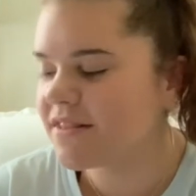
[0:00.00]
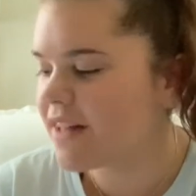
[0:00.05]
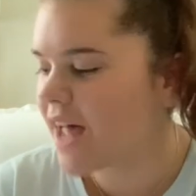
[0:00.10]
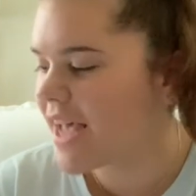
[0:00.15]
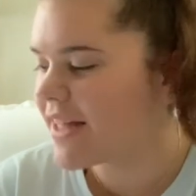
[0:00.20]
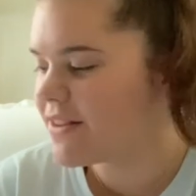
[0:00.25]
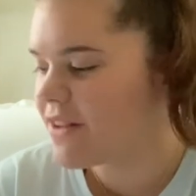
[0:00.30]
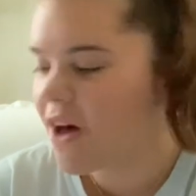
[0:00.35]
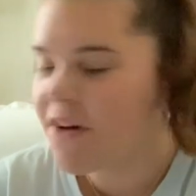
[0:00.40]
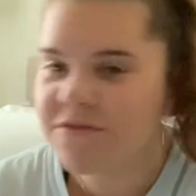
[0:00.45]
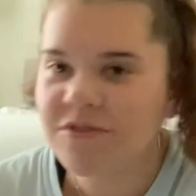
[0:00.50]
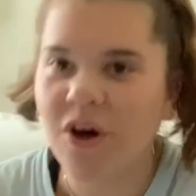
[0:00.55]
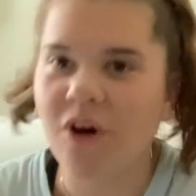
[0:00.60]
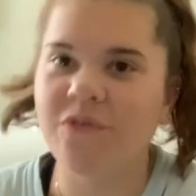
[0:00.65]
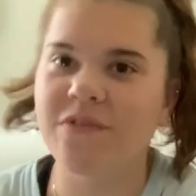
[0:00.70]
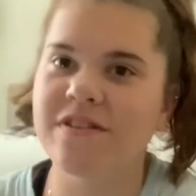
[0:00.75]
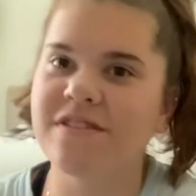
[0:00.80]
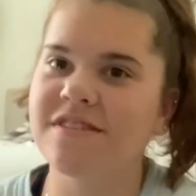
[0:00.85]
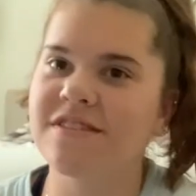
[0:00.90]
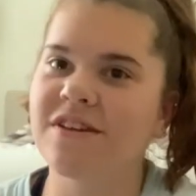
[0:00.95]
I love
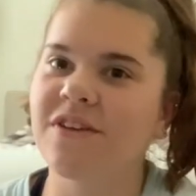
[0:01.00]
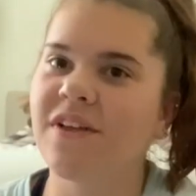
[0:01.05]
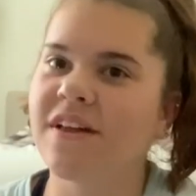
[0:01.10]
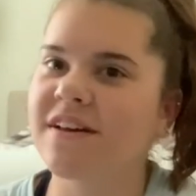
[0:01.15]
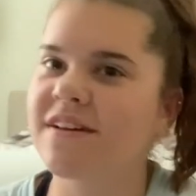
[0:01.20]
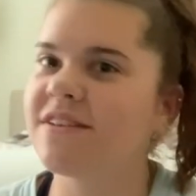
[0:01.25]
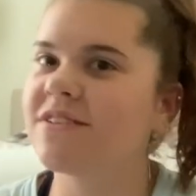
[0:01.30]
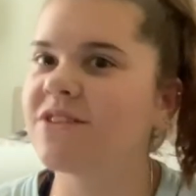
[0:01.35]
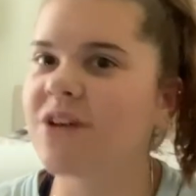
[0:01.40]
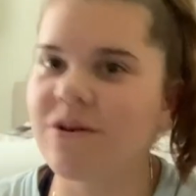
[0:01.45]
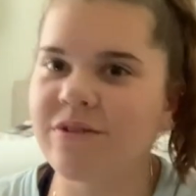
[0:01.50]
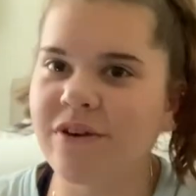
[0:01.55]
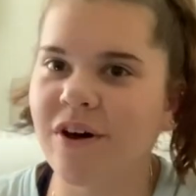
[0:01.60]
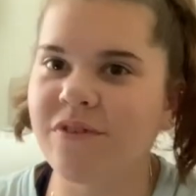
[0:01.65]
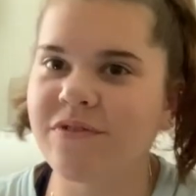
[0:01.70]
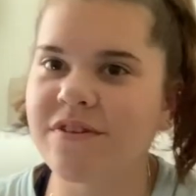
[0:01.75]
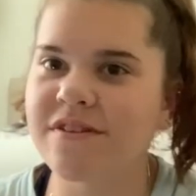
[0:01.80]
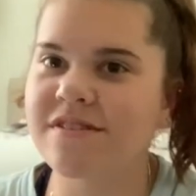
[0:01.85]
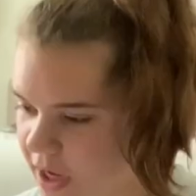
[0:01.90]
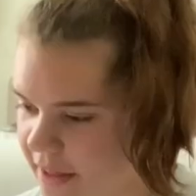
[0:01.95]
dolphins, so like, go
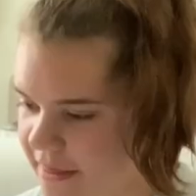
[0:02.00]
Dolphins.